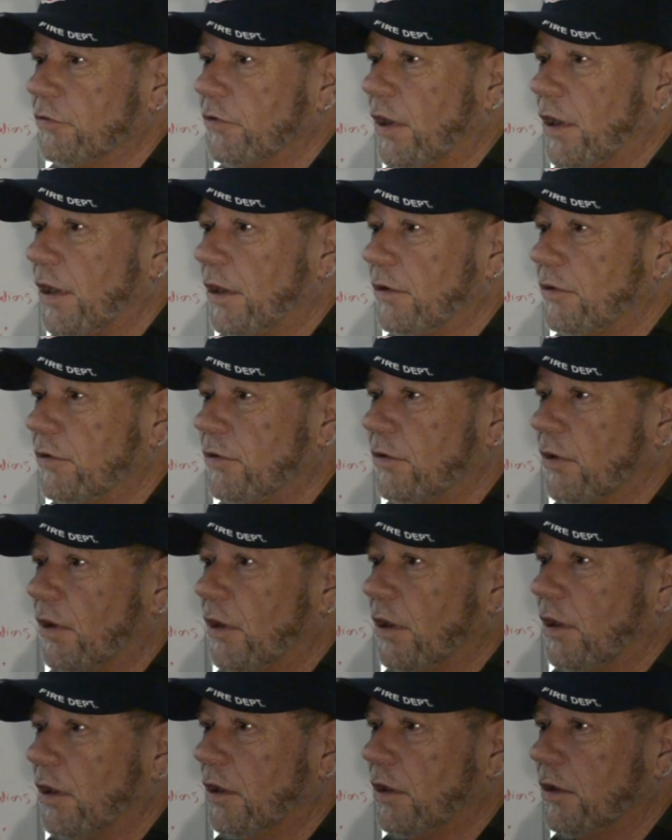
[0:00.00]
at
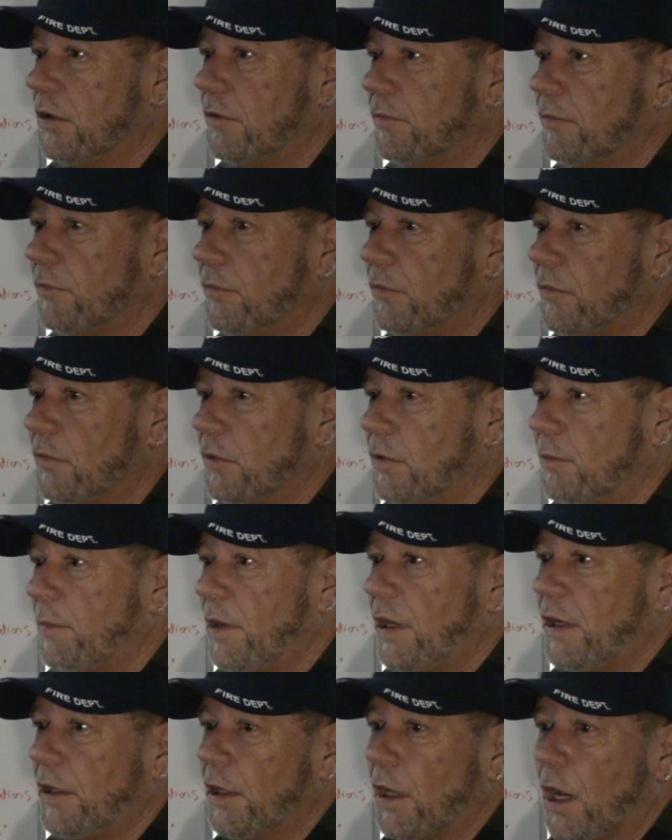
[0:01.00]
the
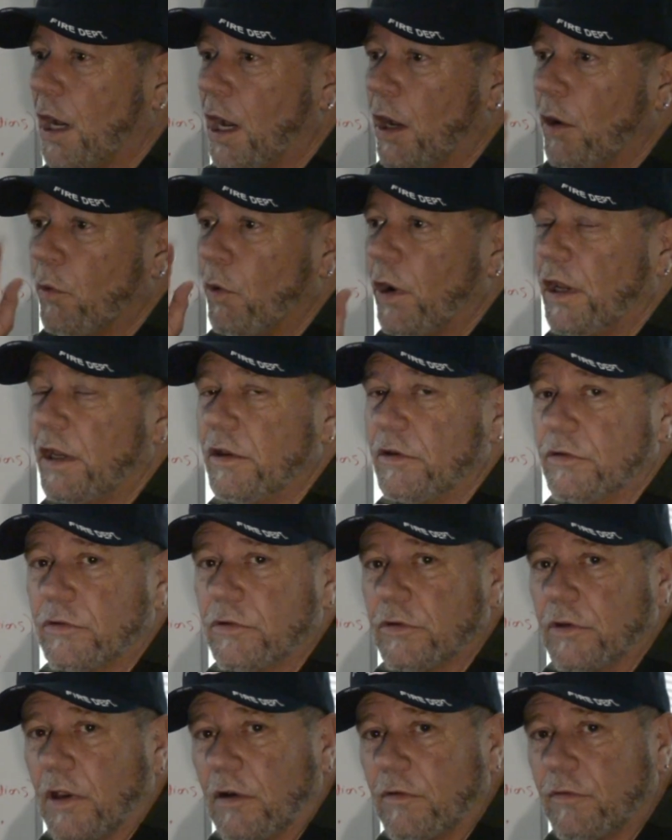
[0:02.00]
main
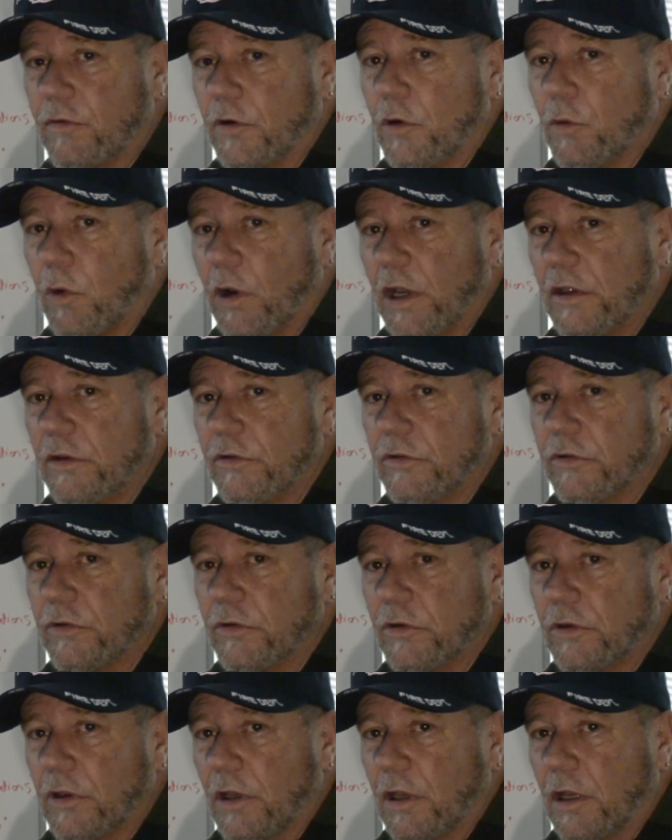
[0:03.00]
highways,
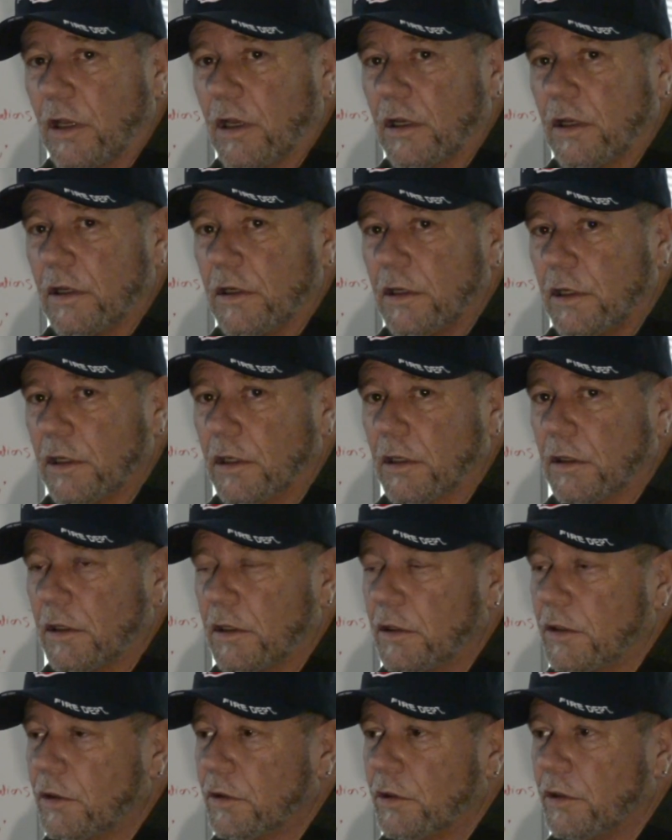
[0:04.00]
freeways here
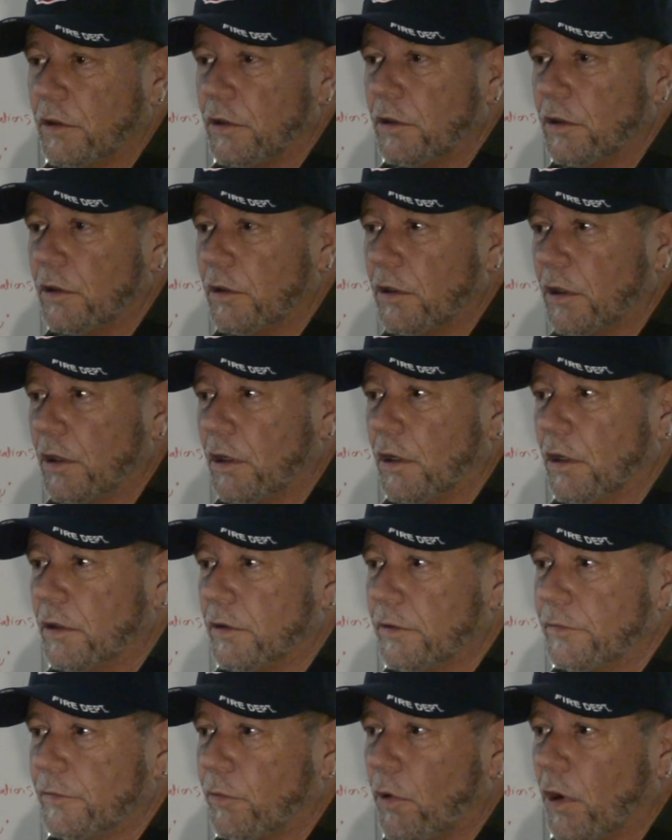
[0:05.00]
in
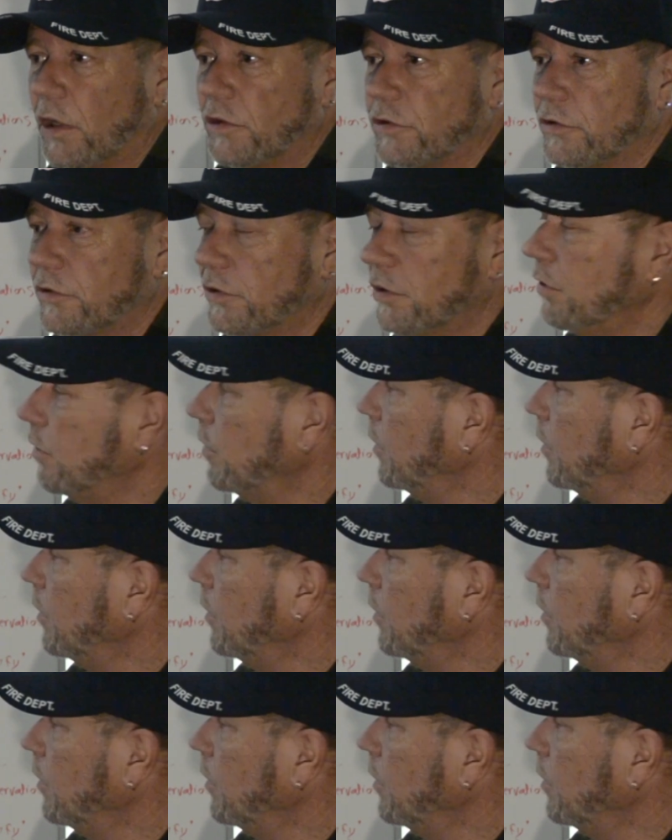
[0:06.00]
Washington,